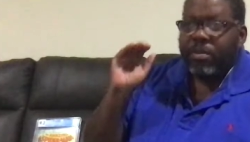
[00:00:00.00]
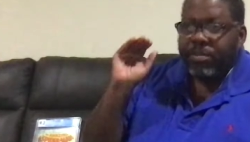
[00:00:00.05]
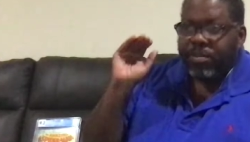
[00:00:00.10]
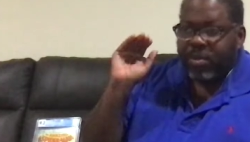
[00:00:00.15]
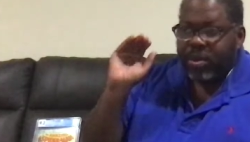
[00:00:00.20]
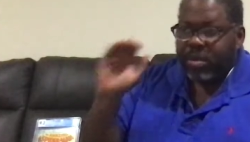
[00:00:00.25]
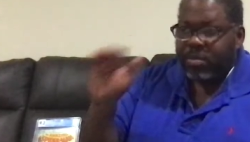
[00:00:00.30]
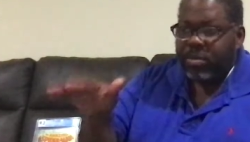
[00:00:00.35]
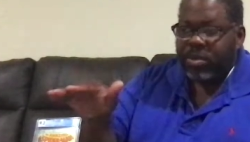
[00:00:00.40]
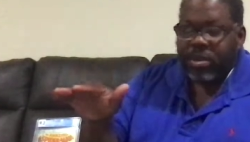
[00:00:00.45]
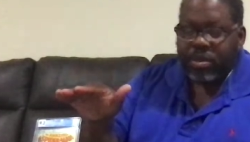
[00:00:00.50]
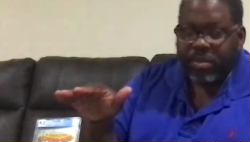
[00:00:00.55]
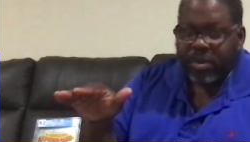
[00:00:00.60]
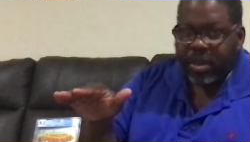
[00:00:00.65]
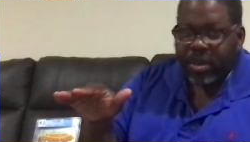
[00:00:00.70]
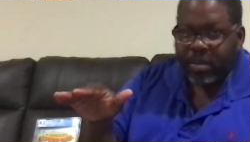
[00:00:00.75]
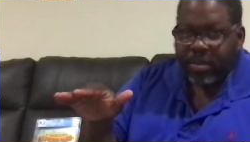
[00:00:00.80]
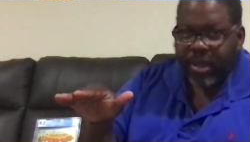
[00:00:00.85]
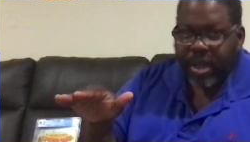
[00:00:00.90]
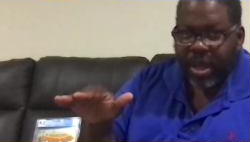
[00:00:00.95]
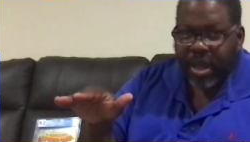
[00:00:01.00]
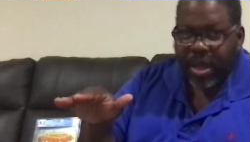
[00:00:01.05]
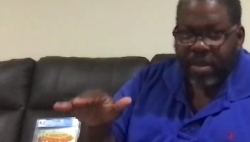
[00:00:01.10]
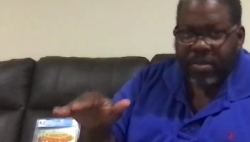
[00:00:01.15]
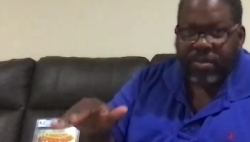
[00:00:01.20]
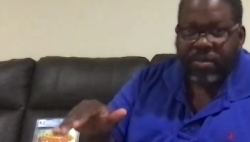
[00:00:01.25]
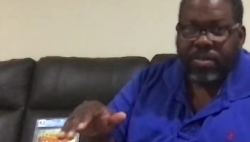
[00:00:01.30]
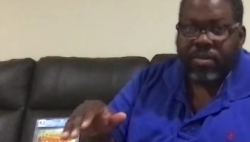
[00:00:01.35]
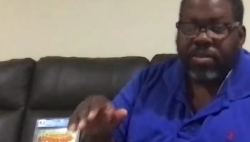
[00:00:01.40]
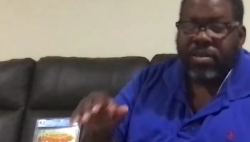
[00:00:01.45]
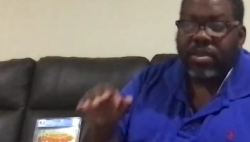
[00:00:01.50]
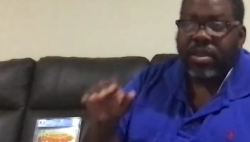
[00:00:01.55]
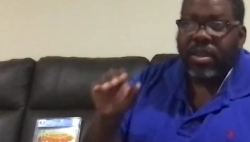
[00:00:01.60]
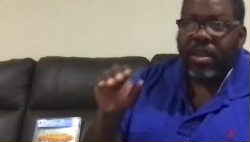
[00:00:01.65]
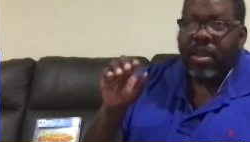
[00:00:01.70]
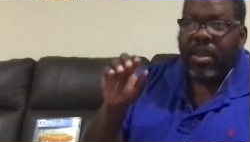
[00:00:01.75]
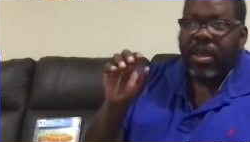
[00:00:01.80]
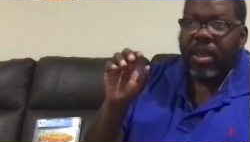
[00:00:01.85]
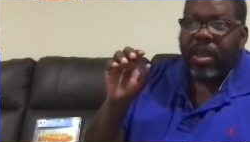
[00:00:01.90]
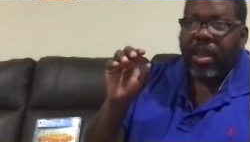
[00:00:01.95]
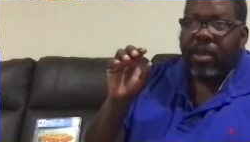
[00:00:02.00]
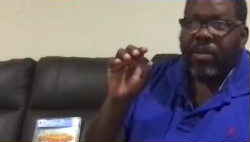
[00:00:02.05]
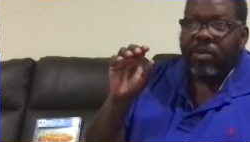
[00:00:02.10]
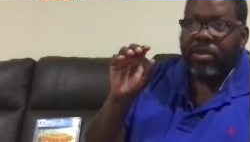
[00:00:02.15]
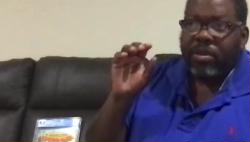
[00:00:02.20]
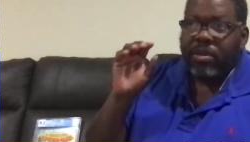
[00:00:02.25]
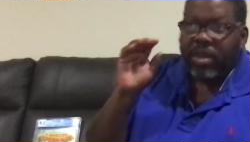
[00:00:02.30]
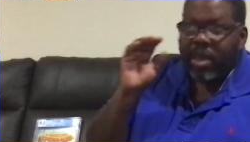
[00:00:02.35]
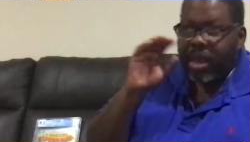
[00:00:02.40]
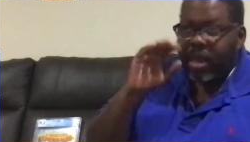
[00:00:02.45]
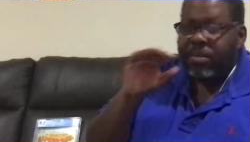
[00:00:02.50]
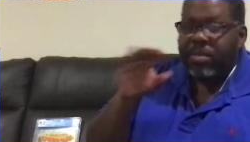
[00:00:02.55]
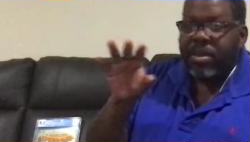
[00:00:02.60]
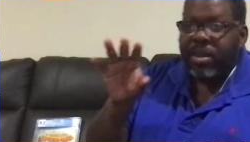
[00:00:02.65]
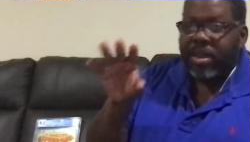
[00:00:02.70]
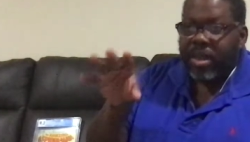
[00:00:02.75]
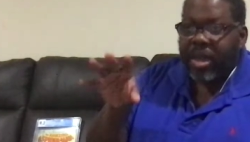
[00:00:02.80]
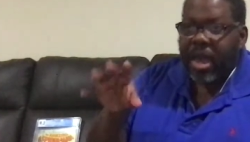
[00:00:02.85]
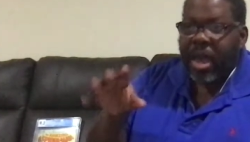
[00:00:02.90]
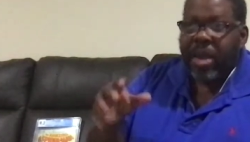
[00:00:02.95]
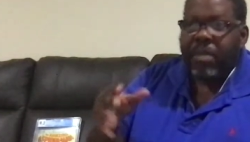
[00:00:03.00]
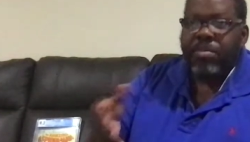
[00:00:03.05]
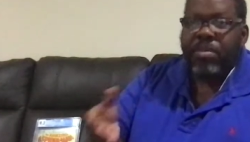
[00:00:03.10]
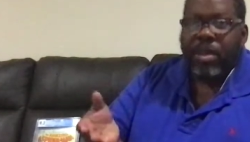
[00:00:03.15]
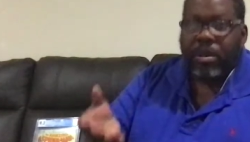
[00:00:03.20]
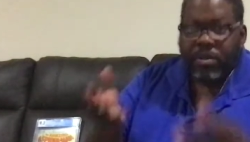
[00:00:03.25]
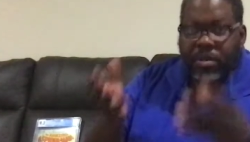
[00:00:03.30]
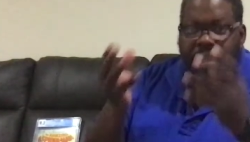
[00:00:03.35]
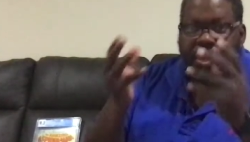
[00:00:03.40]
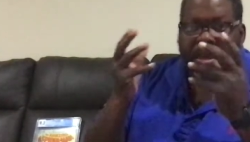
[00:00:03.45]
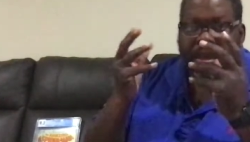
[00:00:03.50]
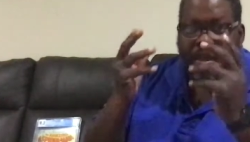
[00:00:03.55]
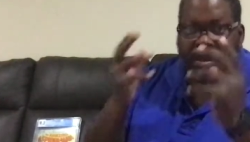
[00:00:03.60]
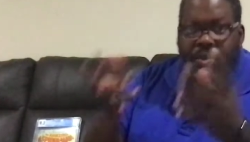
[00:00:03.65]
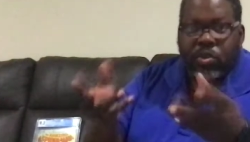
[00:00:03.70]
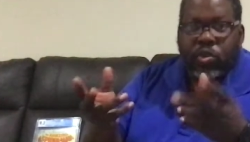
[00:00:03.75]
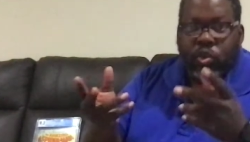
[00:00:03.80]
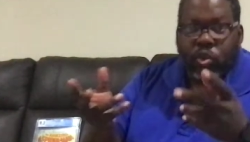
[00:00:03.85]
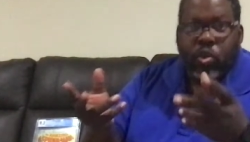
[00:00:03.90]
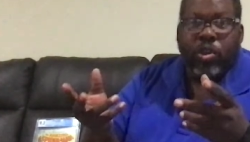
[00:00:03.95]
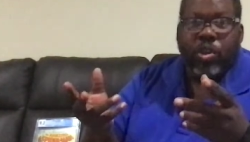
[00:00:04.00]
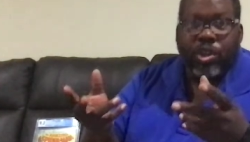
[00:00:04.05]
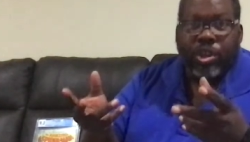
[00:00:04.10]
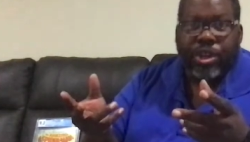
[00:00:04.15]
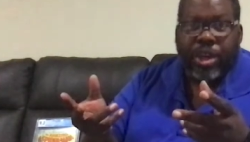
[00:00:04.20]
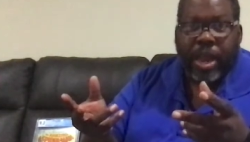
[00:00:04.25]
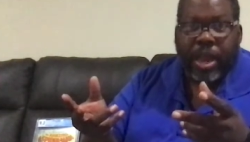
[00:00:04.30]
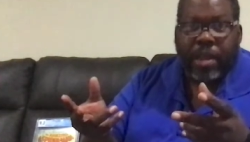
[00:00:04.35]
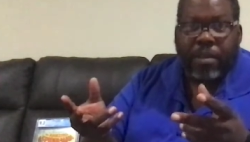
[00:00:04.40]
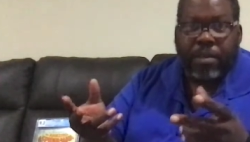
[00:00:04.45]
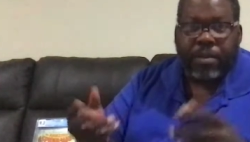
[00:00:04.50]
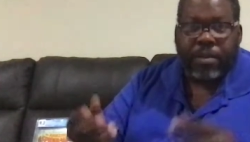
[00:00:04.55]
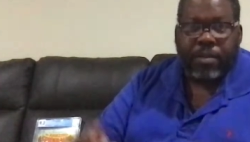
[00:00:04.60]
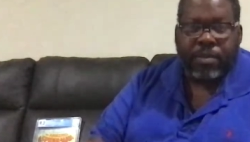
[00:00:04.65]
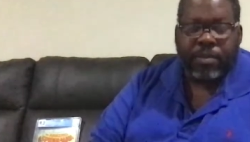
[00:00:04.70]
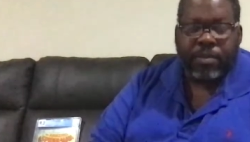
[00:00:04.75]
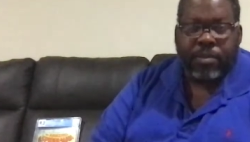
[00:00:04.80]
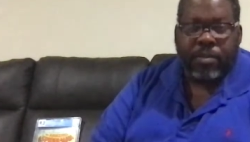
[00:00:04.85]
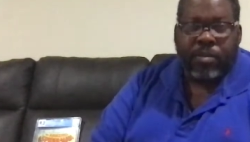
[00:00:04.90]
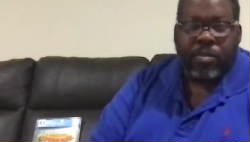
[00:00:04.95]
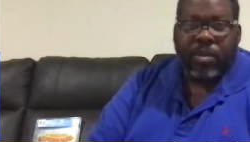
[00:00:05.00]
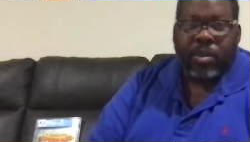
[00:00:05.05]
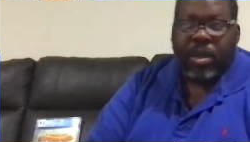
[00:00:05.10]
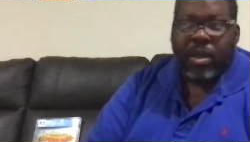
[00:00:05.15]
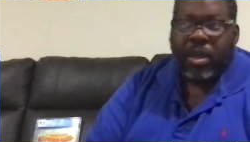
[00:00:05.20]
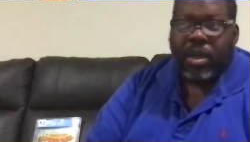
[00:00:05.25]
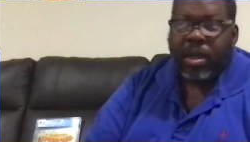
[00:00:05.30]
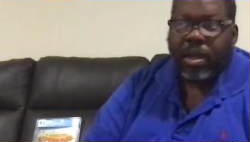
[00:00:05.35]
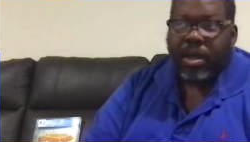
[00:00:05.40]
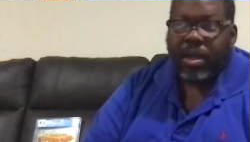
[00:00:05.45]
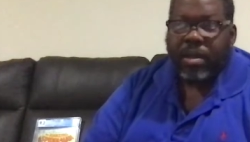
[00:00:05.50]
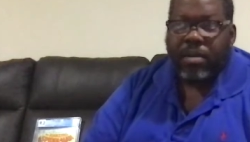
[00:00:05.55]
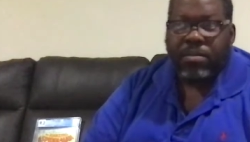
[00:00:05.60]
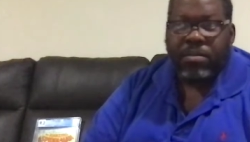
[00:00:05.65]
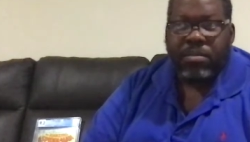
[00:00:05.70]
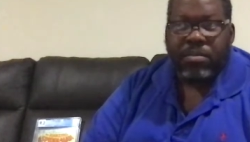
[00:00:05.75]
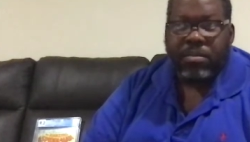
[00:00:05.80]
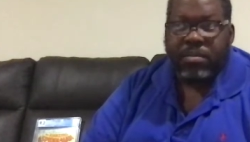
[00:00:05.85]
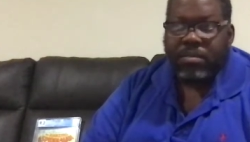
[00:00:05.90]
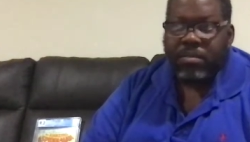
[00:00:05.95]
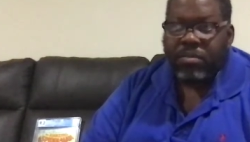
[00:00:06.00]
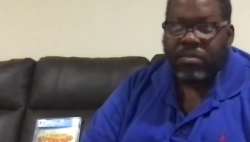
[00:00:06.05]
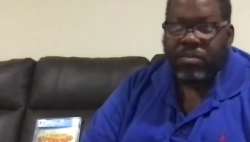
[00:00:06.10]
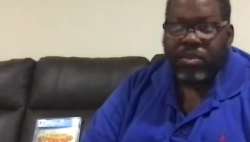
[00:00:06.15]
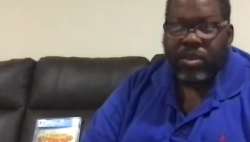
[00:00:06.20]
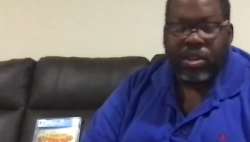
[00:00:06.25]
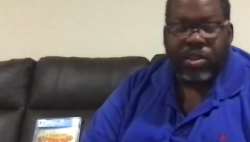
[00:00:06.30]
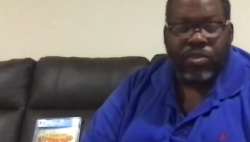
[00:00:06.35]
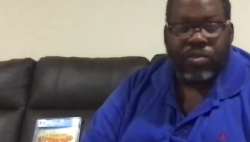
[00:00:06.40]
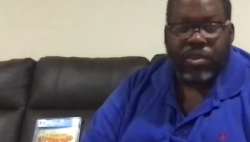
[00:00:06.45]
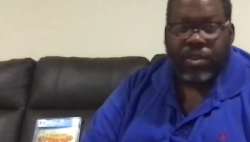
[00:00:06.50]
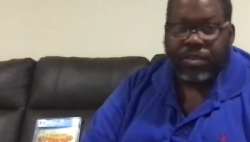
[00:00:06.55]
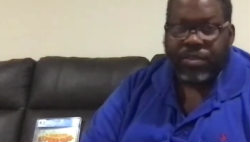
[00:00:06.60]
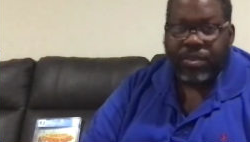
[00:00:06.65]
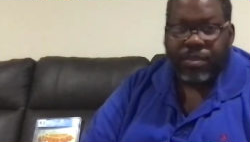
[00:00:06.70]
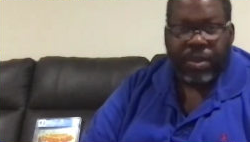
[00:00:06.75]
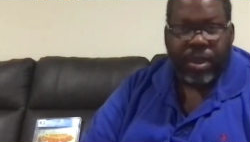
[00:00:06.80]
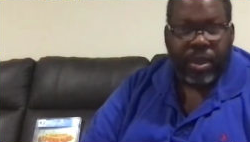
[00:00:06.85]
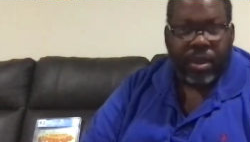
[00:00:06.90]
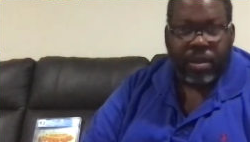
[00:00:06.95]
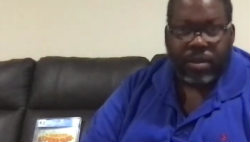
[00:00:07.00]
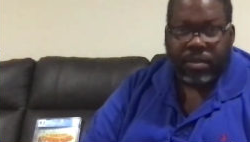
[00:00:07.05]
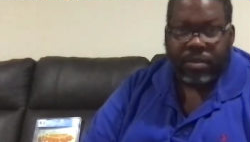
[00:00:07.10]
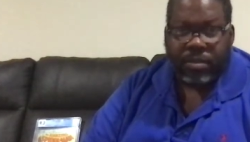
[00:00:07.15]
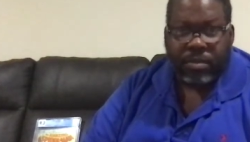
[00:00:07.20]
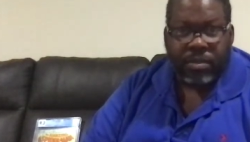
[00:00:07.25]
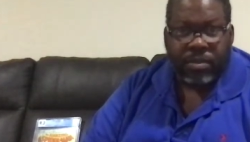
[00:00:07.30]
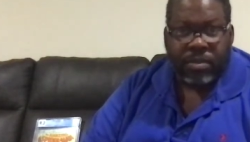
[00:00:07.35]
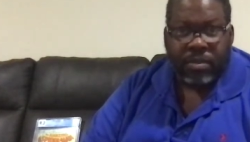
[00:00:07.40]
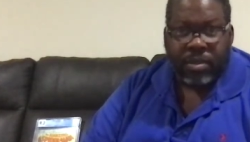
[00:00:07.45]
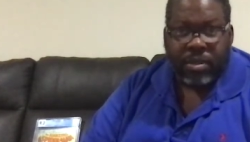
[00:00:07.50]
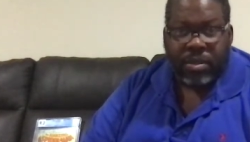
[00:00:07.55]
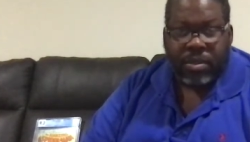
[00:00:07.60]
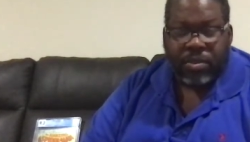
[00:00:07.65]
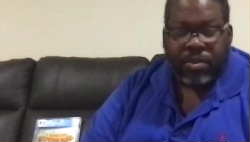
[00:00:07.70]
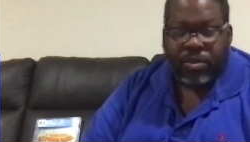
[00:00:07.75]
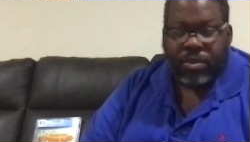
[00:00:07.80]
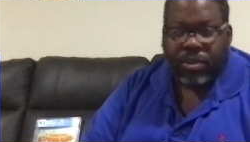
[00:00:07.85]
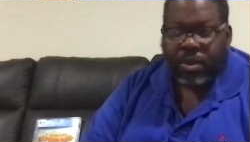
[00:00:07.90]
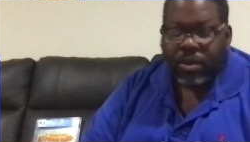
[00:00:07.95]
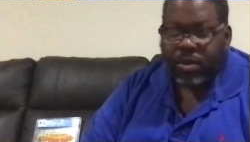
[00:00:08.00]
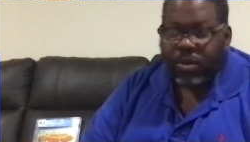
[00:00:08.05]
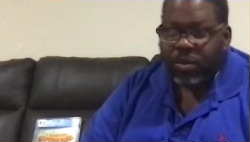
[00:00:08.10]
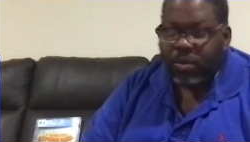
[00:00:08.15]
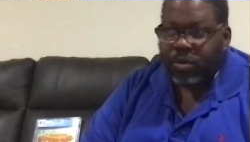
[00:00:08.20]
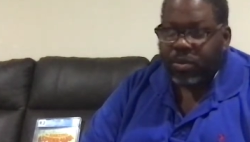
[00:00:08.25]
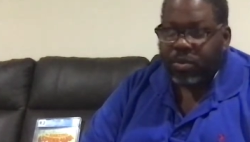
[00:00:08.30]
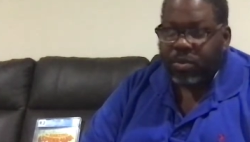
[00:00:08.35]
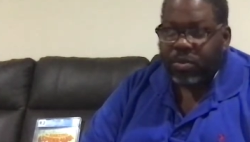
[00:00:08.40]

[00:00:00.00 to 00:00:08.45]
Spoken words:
put them in your mailbox, and when you came and you got them, they were in good shape. Uh, didn't trust the mail. So,